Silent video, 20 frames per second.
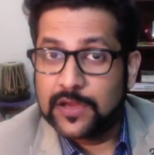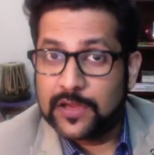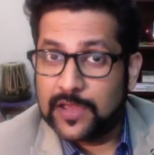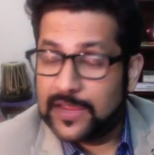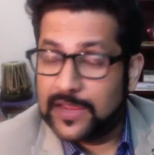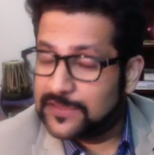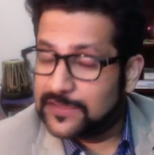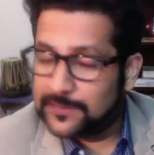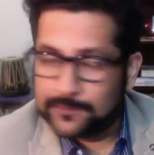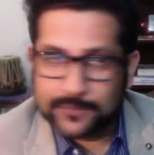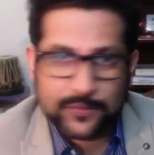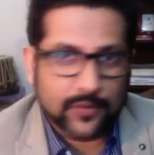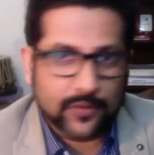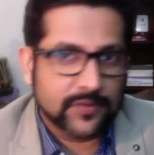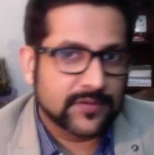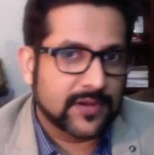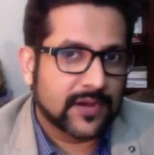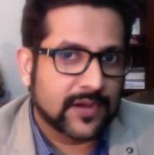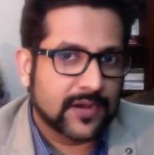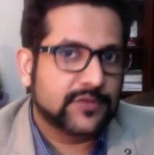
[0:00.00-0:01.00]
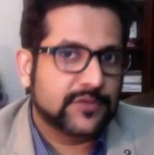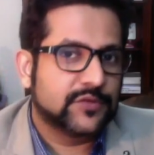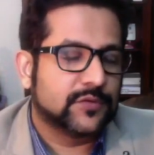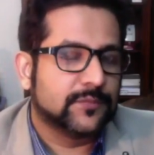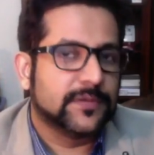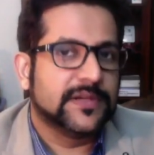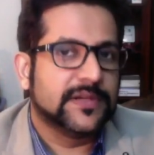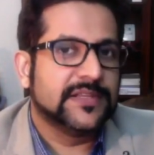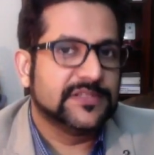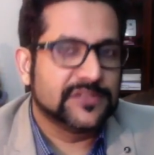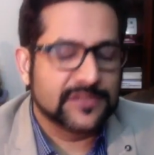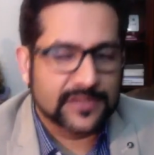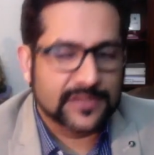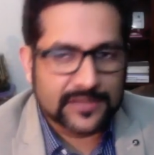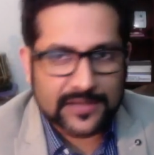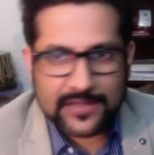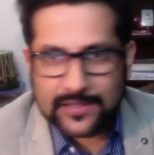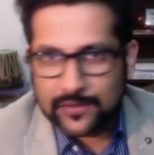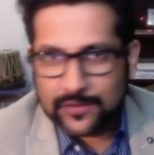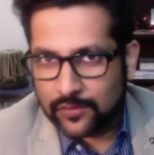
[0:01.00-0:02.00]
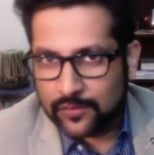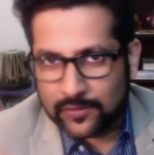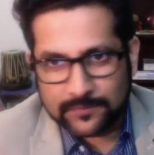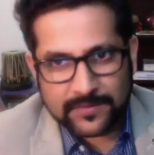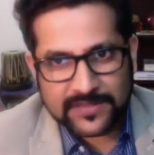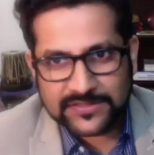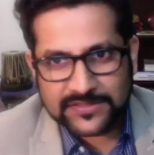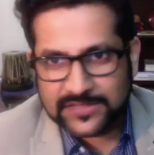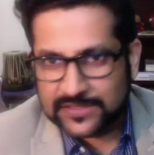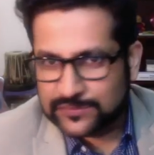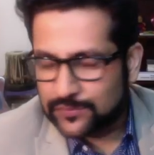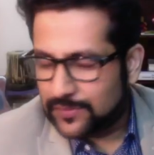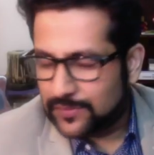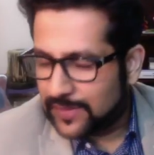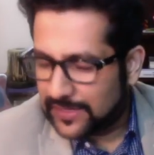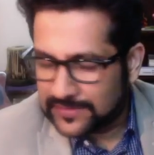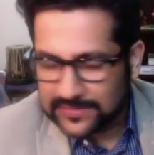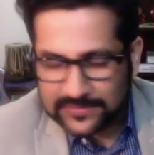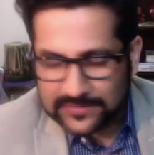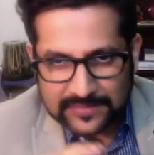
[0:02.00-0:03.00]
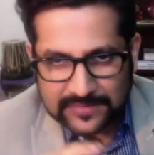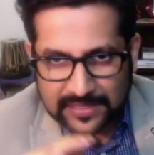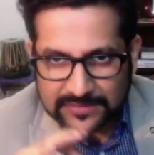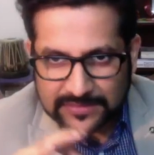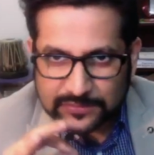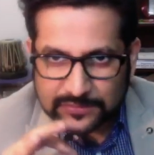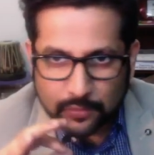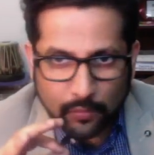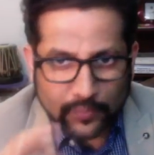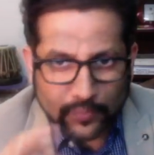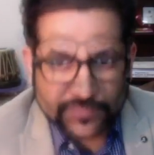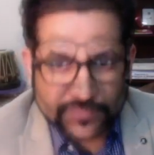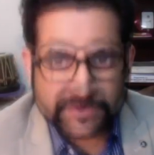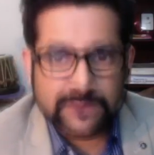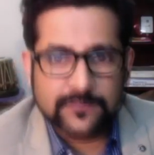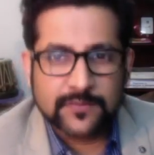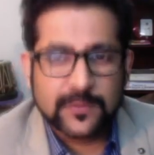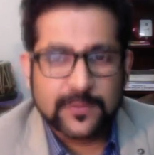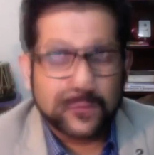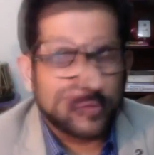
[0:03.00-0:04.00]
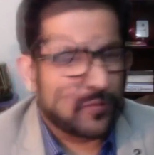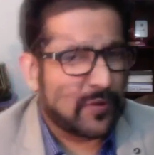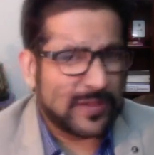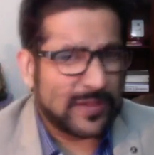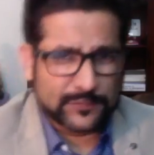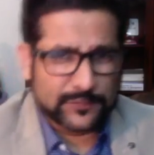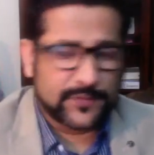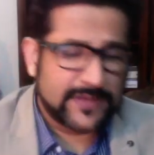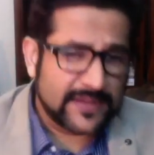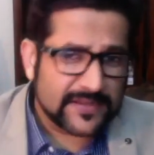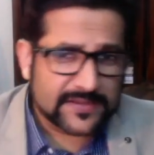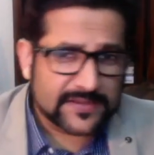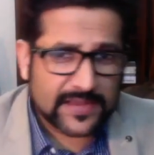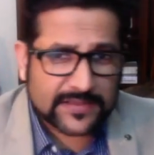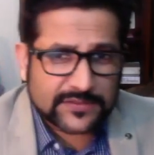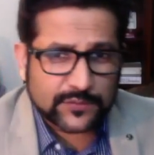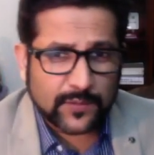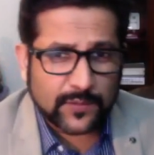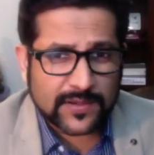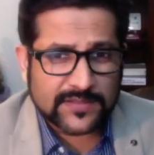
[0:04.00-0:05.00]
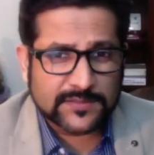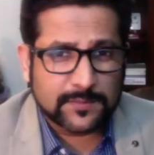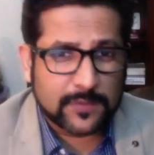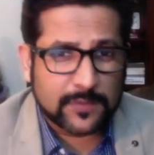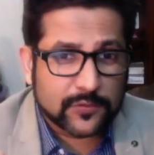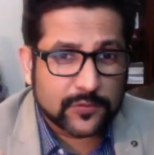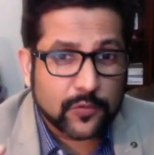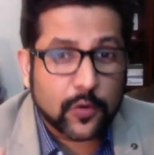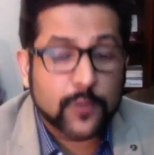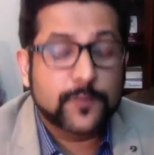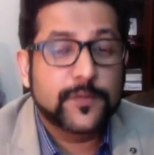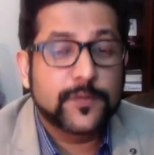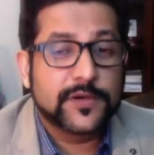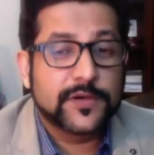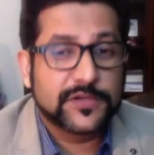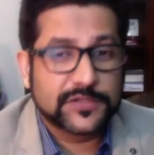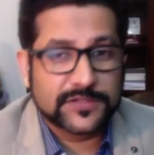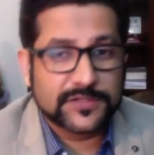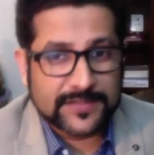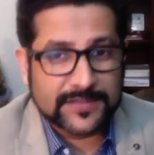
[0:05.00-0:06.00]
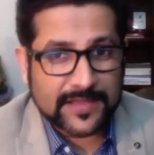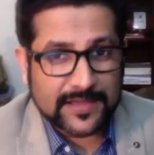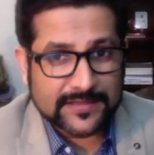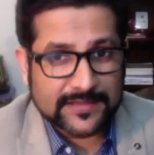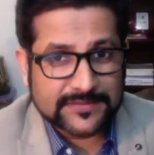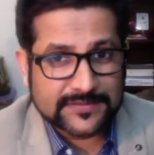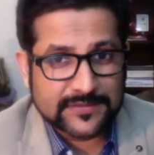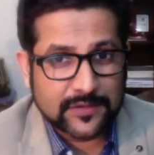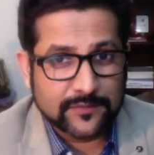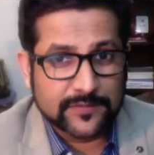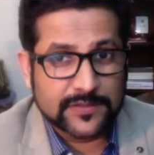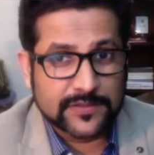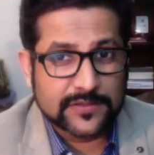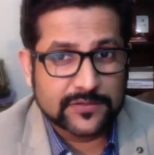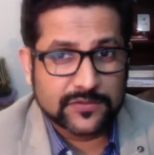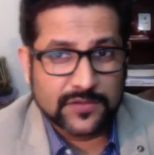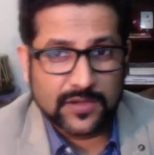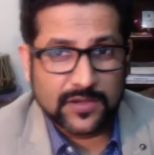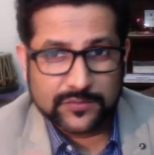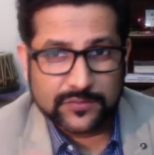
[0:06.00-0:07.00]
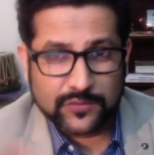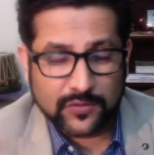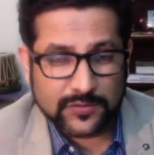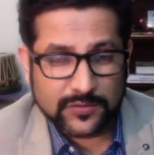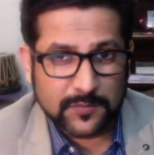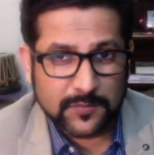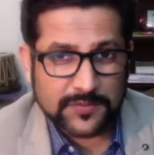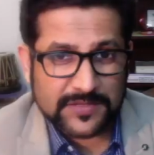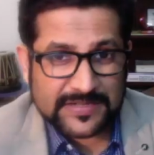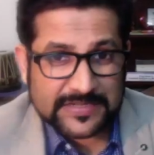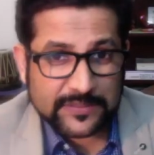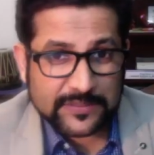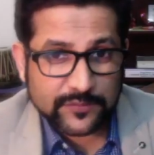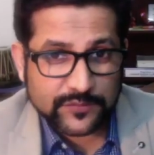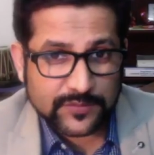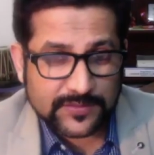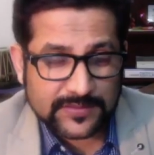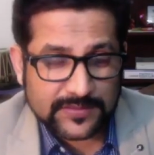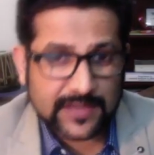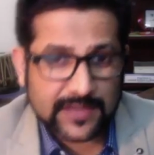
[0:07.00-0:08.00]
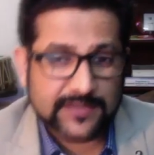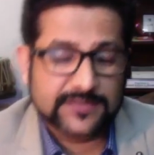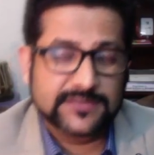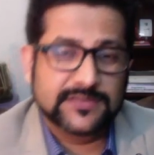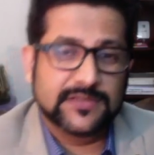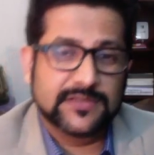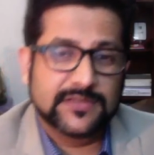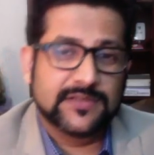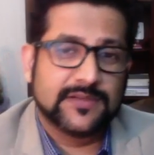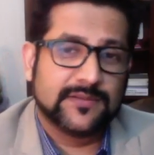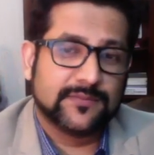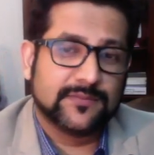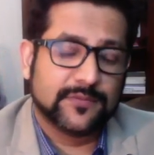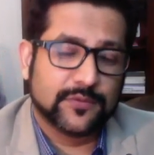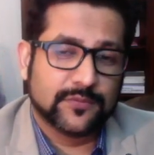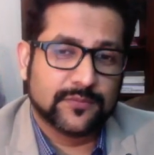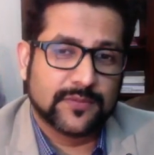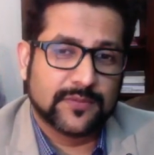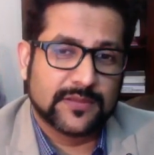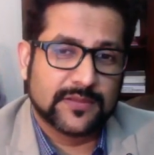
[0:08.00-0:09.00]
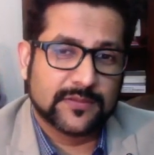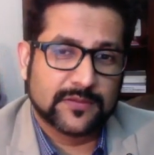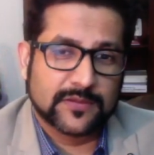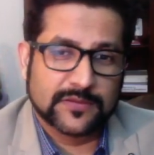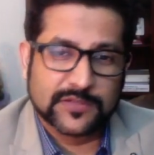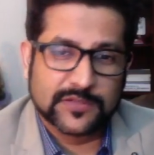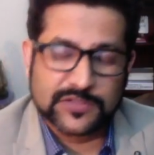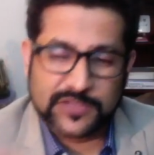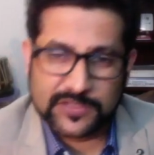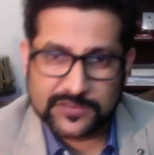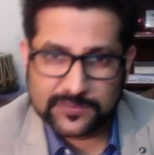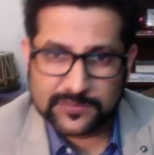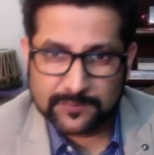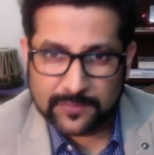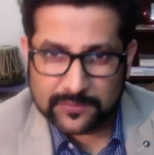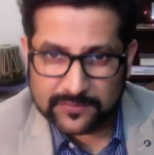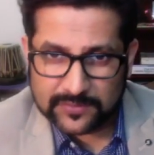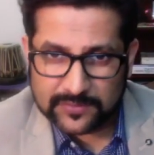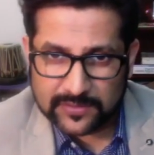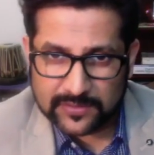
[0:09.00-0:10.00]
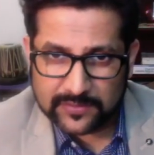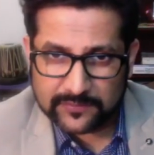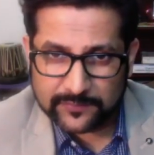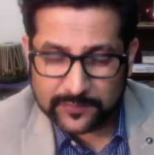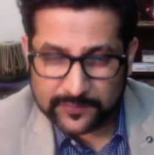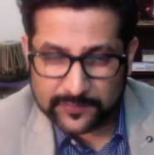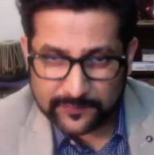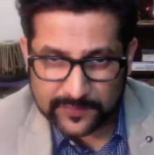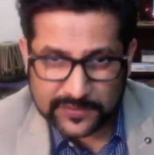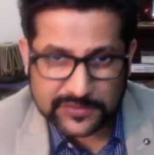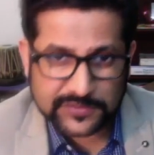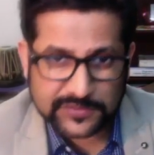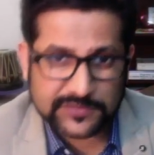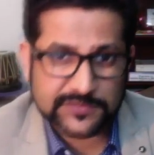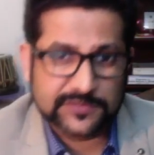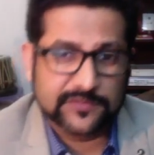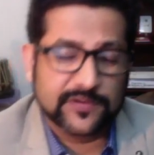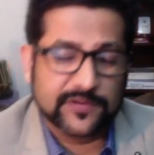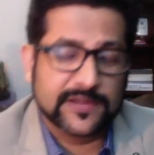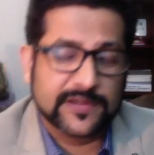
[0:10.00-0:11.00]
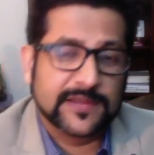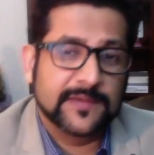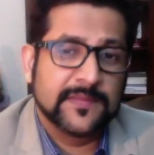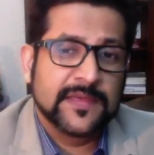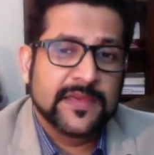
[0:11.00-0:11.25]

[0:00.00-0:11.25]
anything beyond that should be digital or by check. So I think that's awesome. Okay, so the next one is about corporation tax. Now we talked about the individual tax, and the change about for the freshers really.